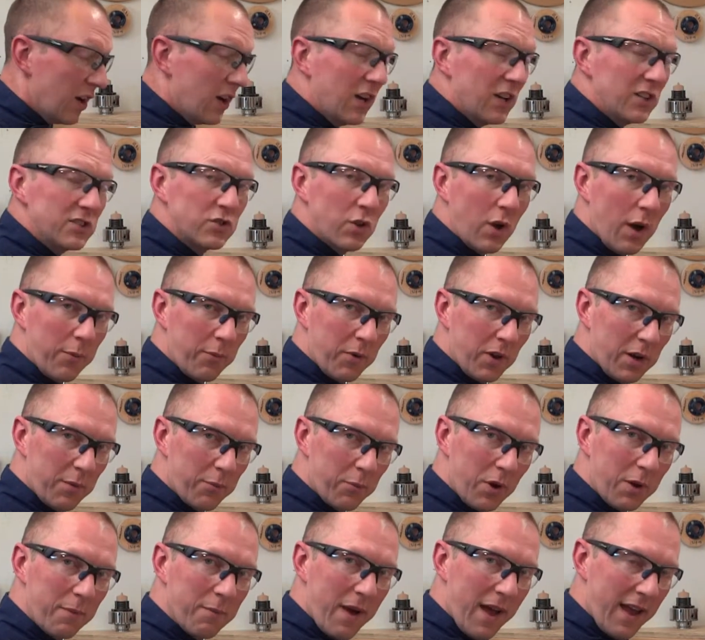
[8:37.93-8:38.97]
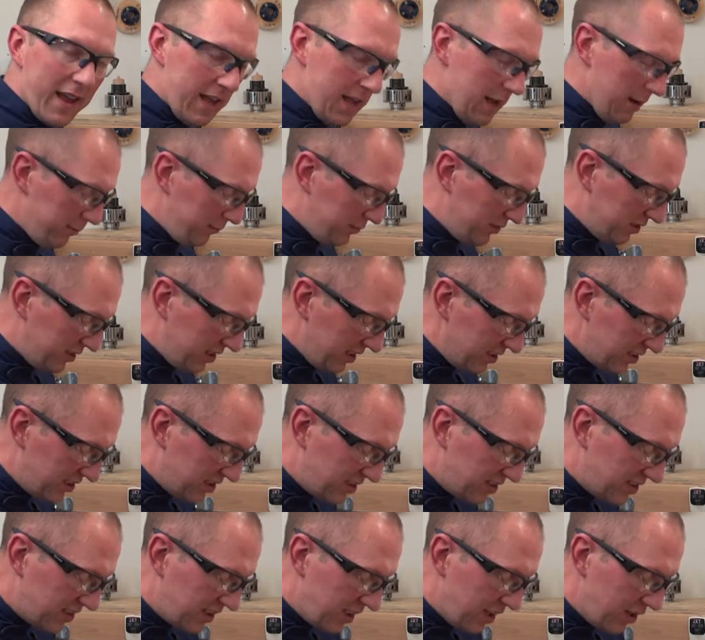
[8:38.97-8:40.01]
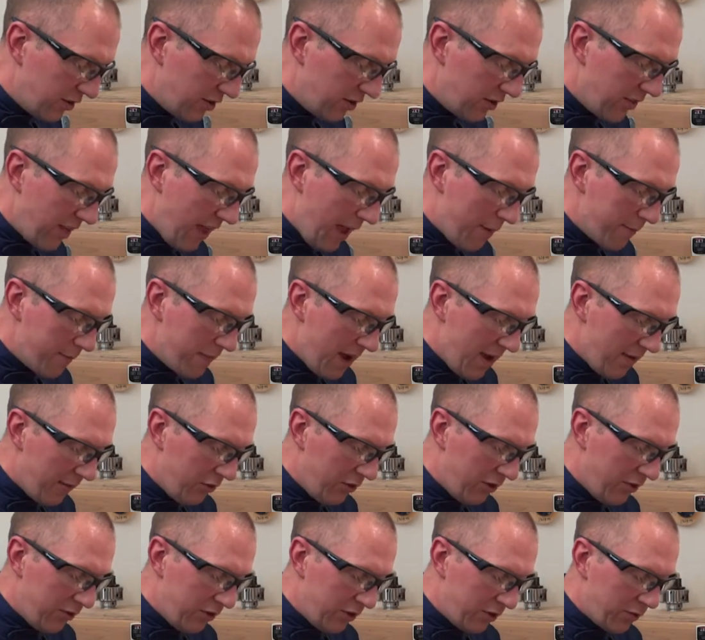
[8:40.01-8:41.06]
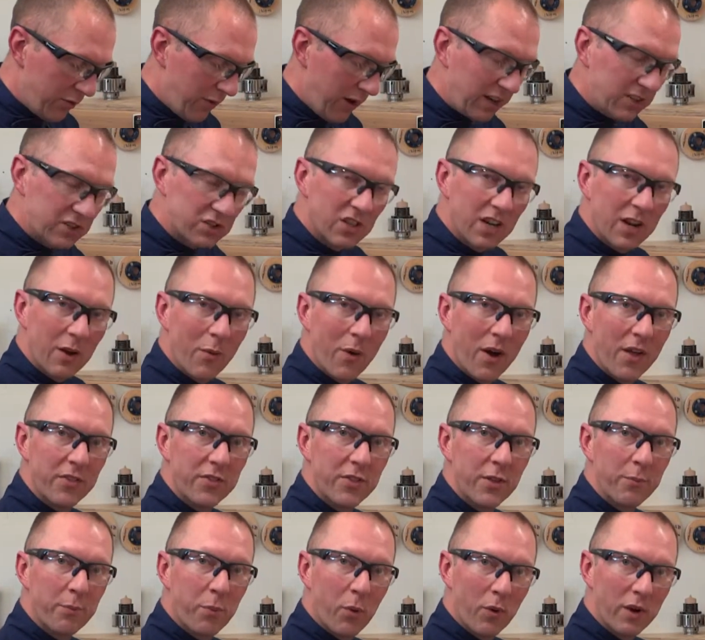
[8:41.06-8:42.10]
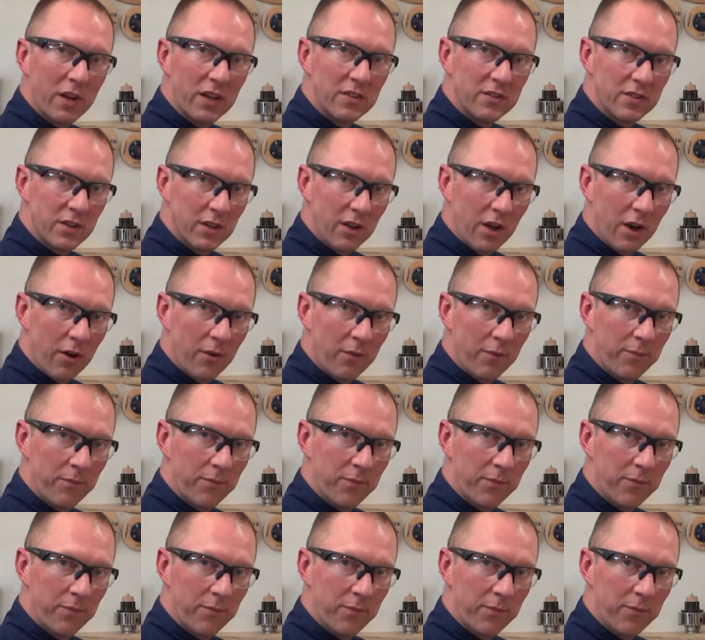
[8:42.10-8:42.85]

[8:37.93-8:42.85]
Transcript: So I'm going to bring my hips to steer that bevel in the direction I want the point to go.